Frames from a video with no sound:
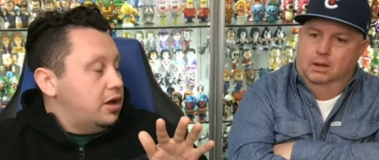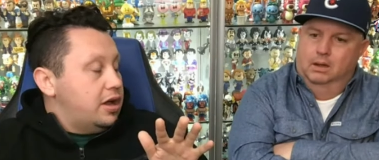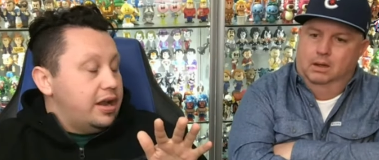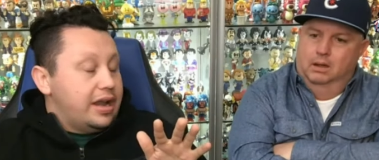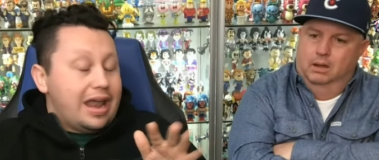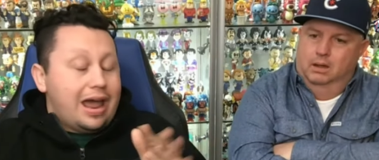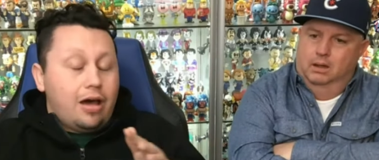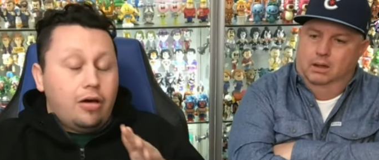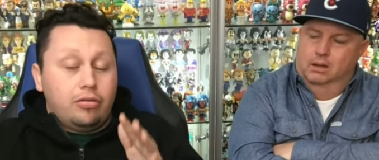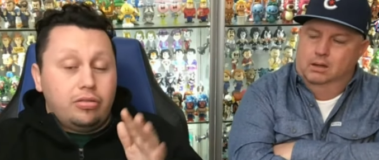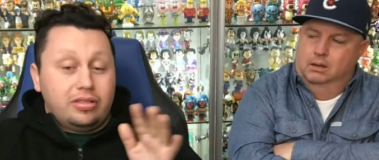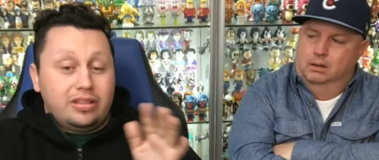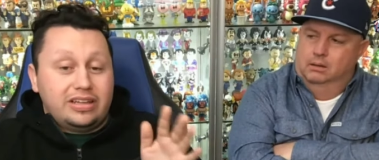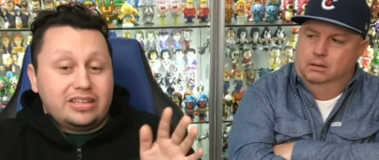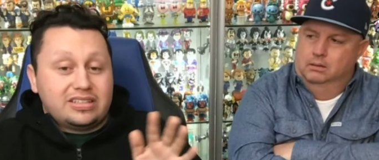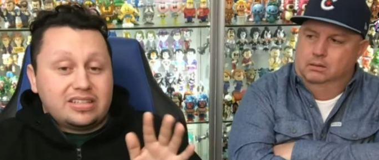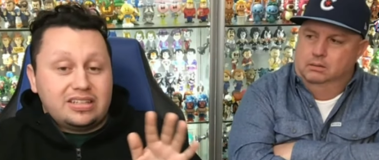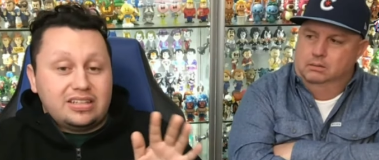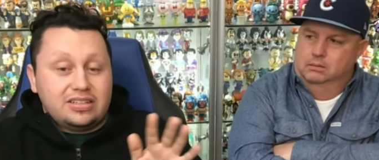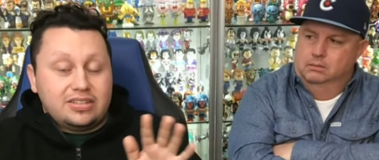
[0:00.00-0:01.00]
Speaker 1: Now
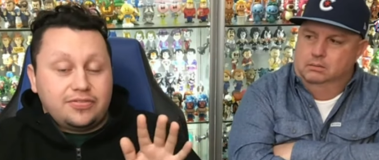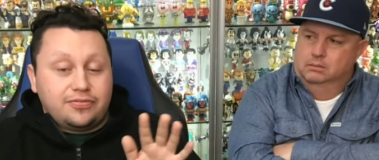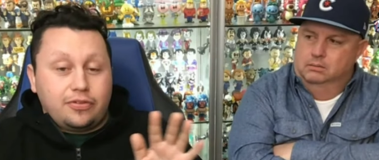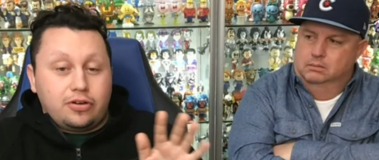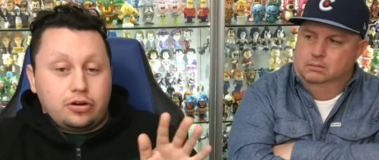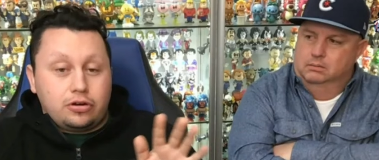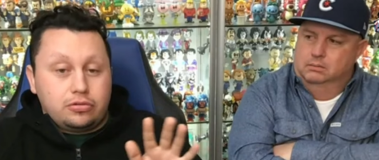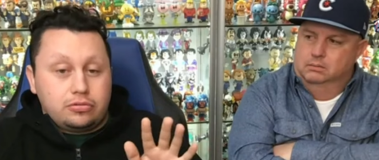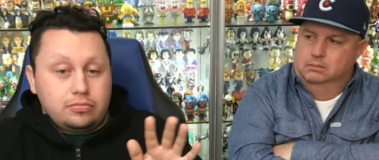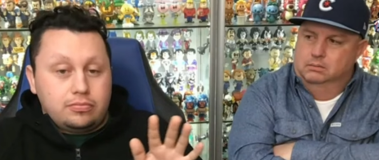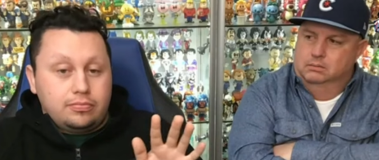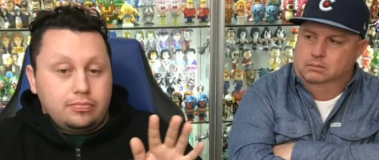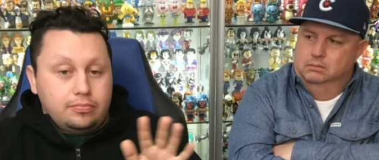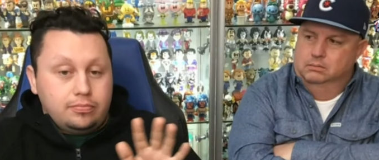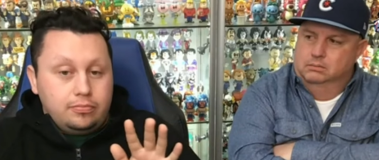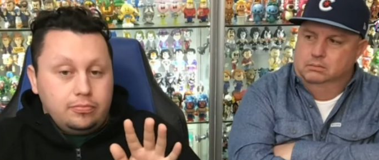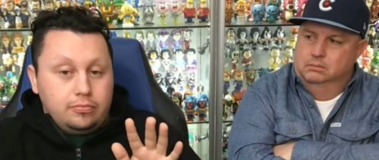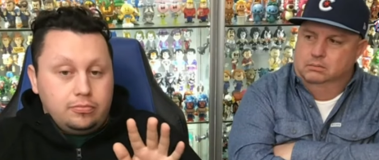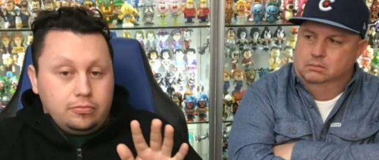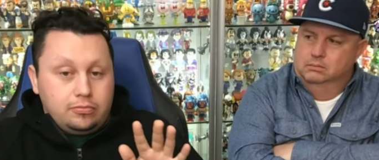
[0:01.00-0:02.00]
this is for
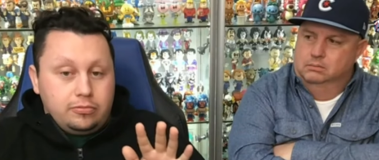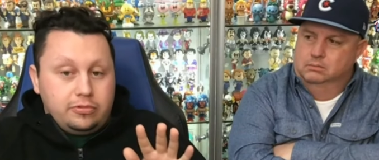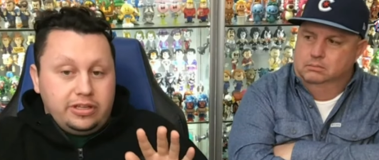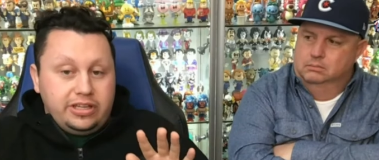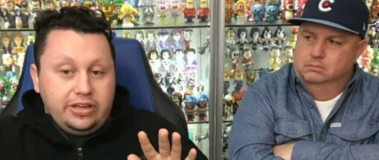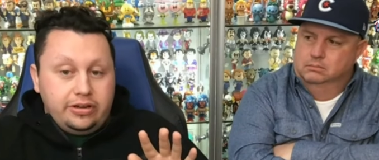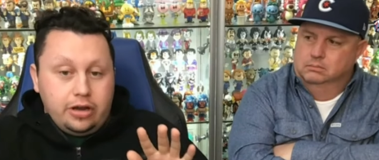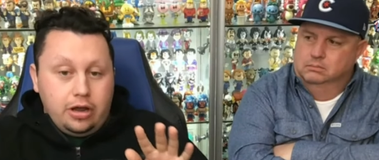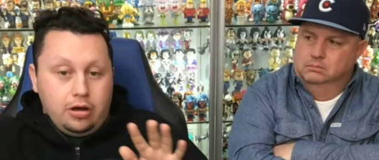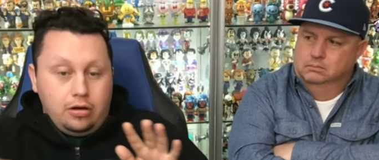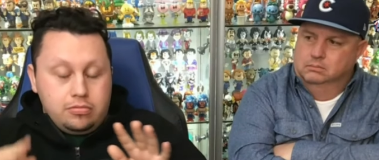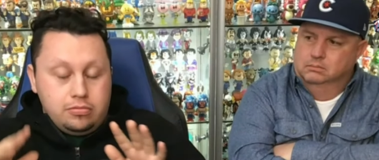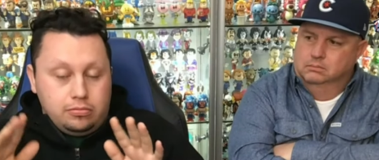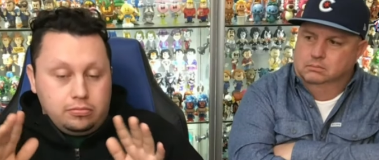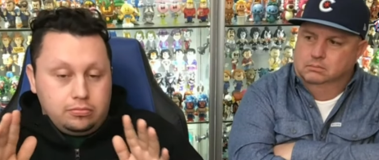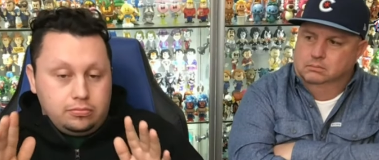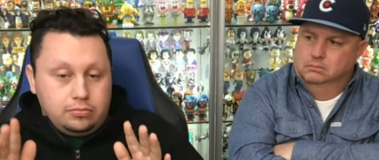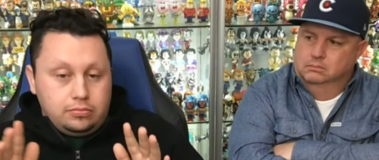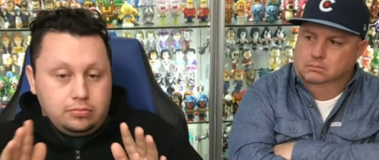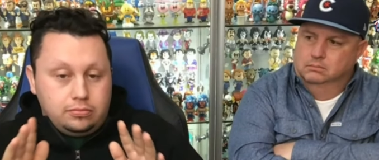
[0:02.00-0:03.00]
you know
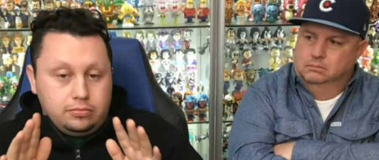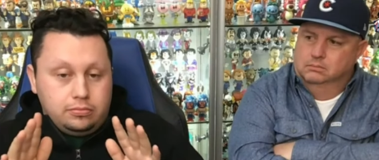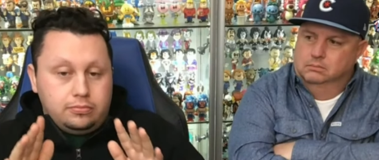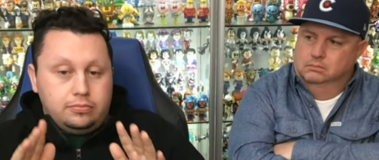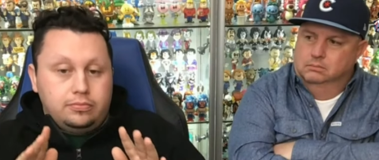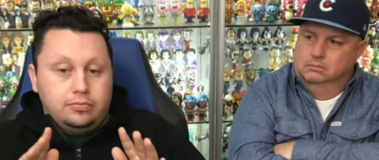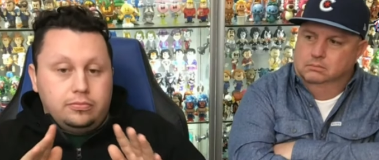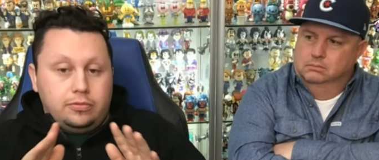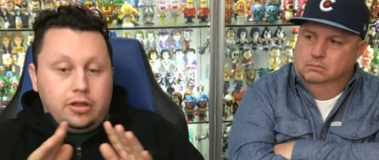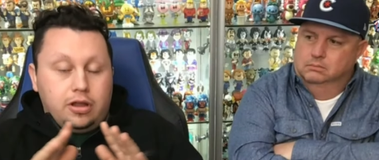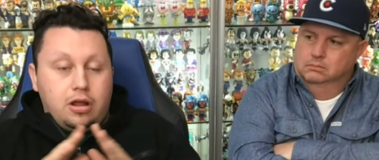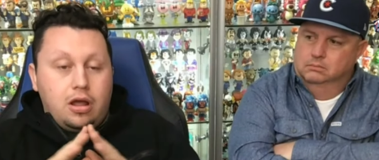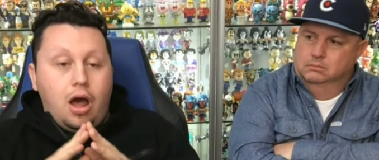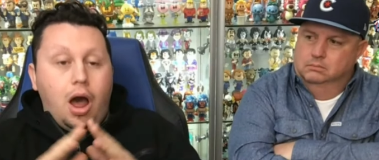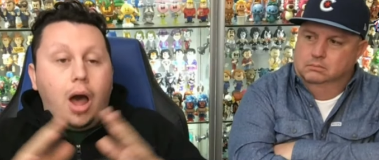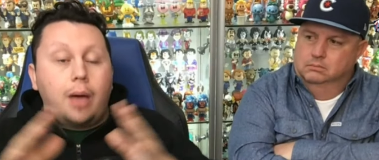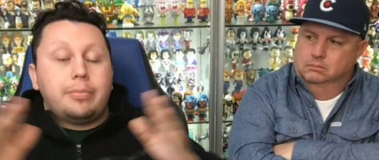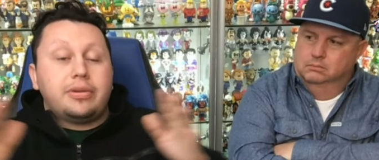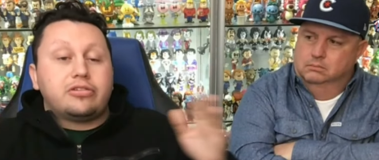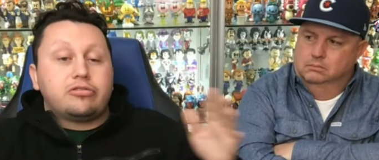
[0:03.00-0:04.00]

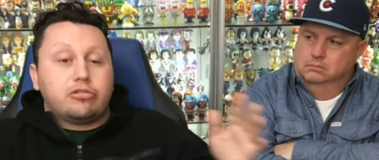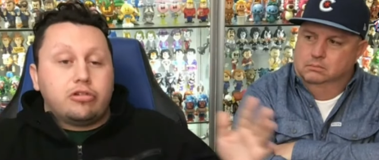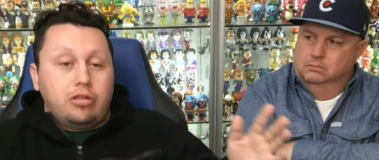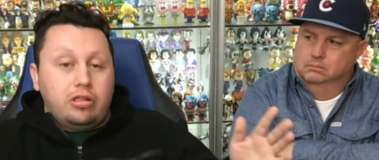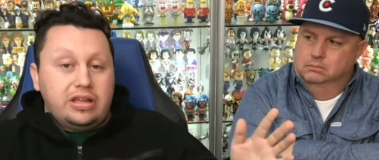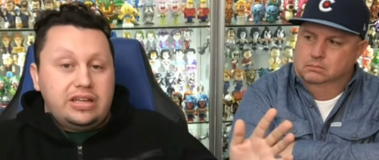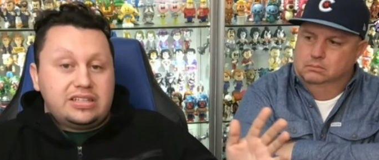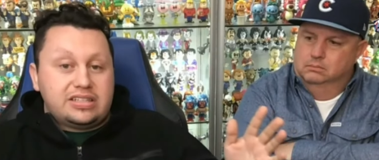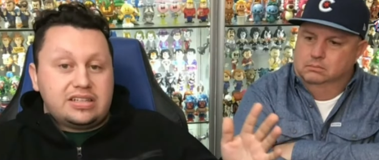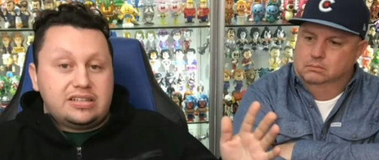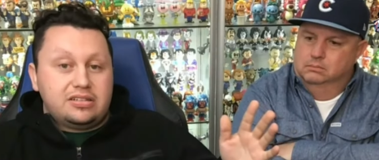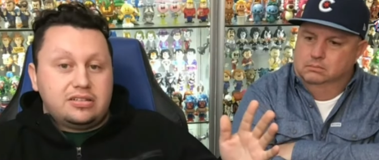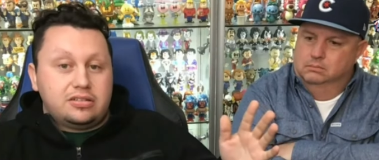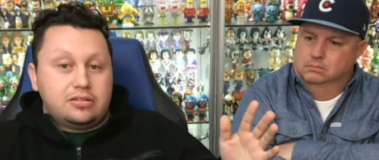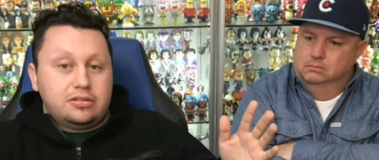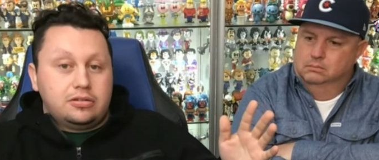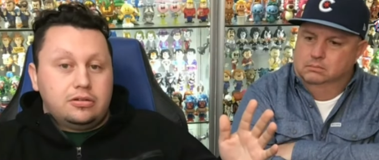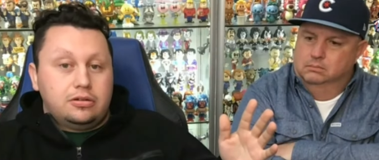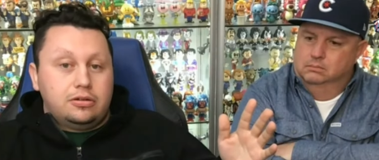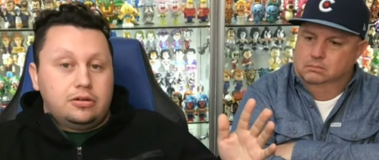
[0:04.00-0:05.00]
common
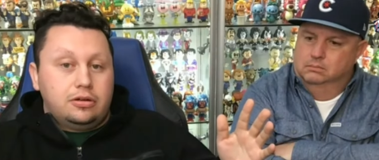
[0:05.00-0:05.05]
releases.